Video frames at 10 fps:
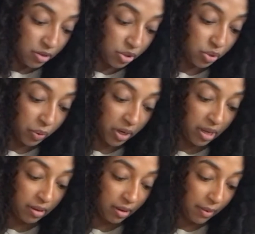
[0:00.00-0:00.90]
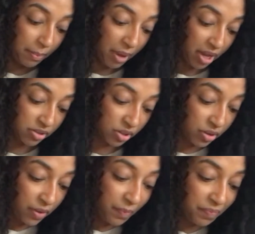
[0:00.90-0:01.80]
sorting
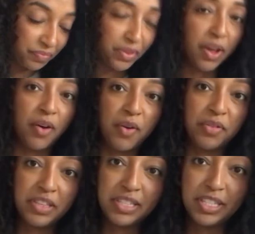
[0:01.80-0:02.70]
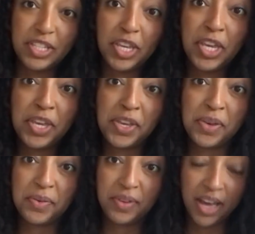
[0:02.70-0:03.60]
puzzle. Oh, this is cute,